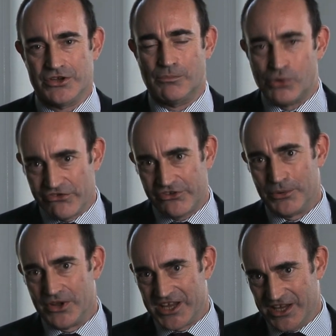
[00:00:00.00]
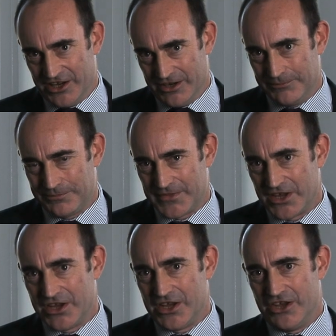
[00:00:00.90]
The principle here
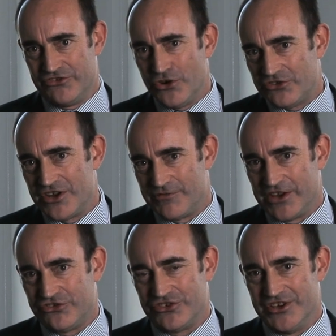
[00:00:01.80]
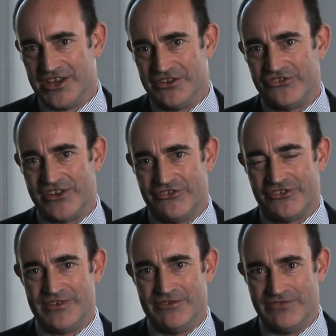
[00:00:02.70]
is not innovation in the sense
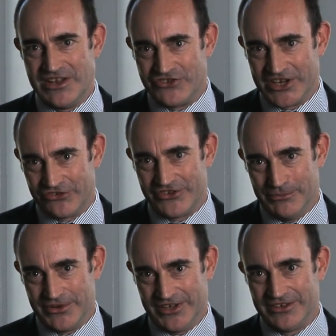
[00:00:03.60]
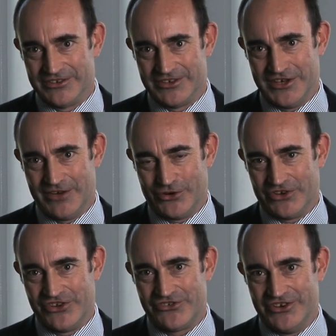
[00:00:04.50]
of inventing something that never
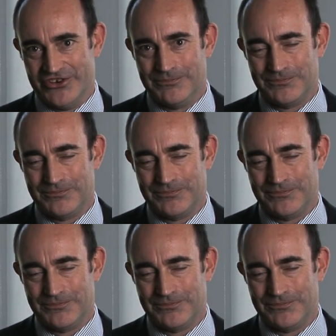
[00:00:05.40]
existed.